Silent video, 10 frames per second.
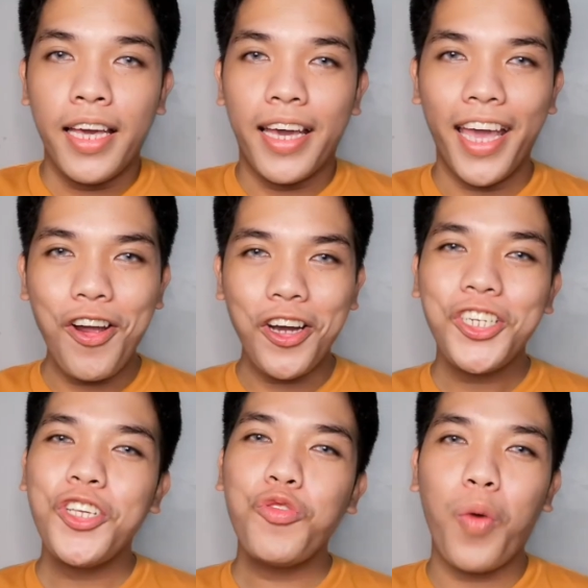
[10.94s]
Hey
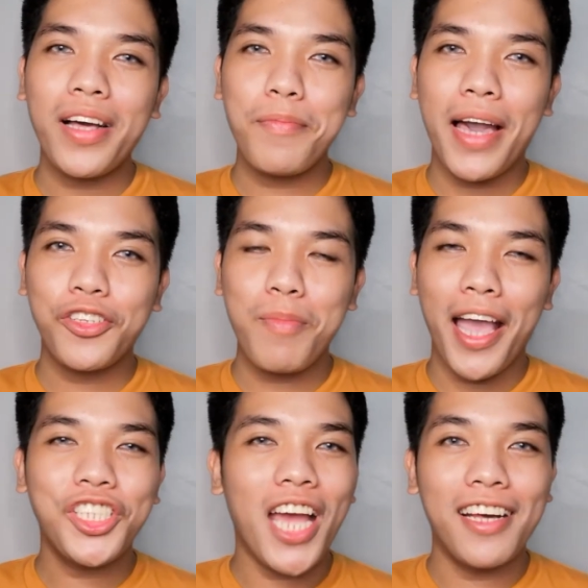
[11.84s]
gorgeous, welcome back to
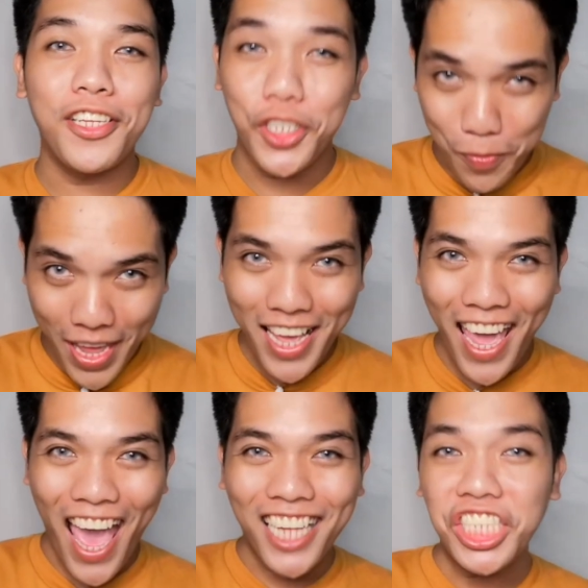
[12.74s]
my channel. It's me
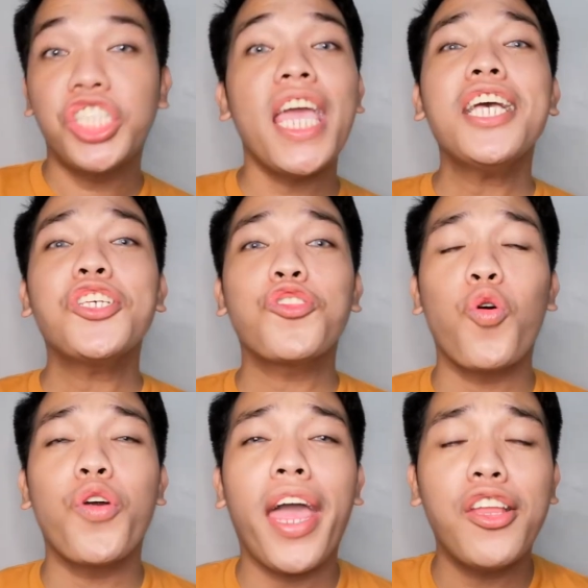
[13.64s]
again, Jing
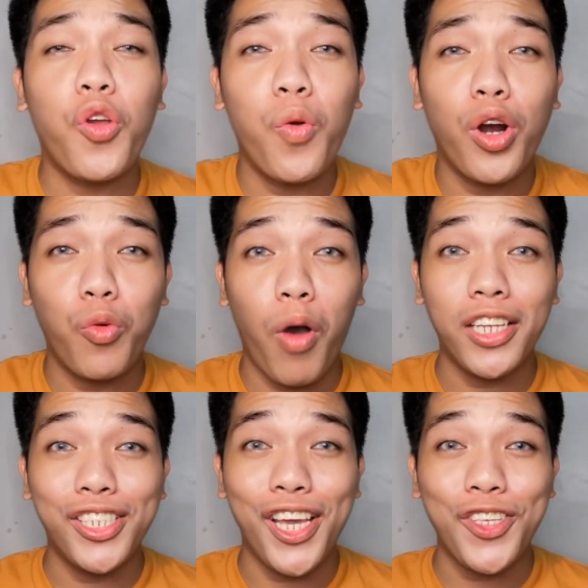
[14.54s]
Store, and you are
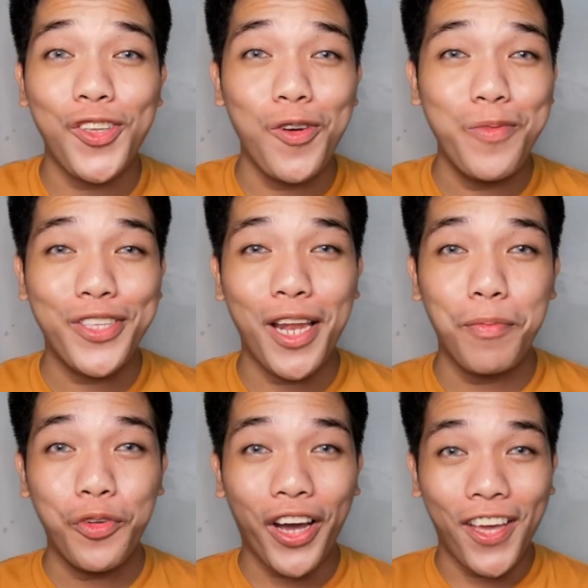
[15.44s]
watching. So, kumusta
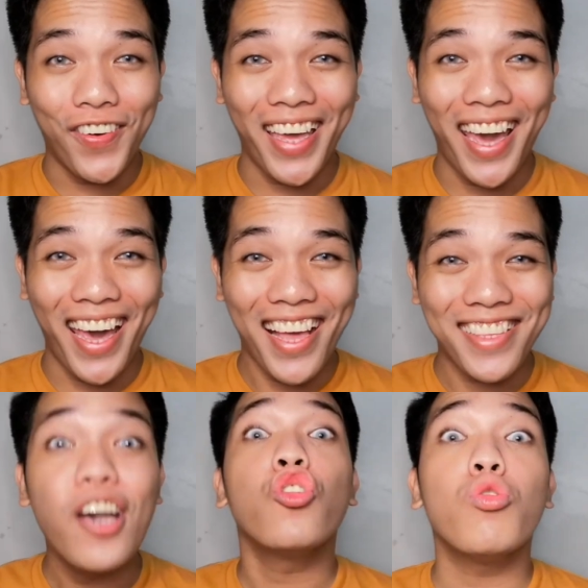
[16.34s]
na po kayo?
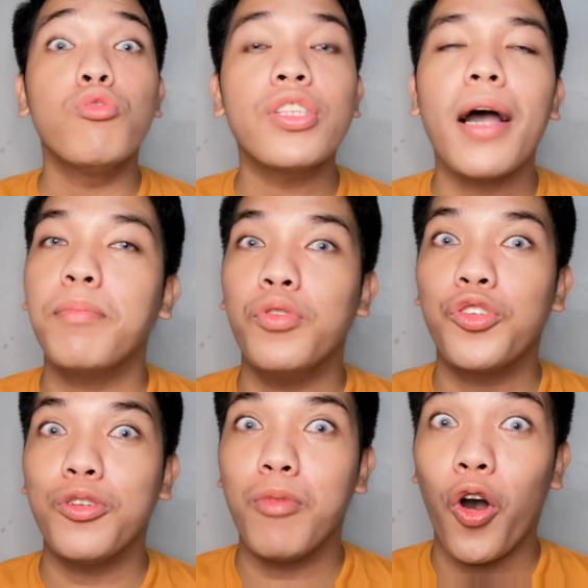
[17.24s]
Yes. Kumusta ang
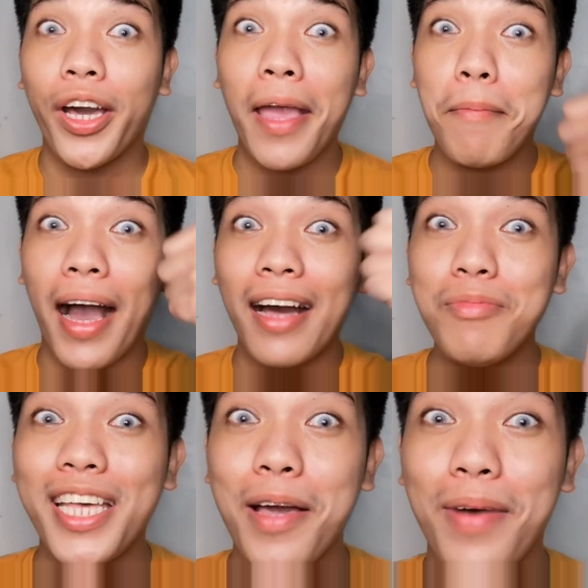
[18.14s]
puso mo? Okay ba? Masaya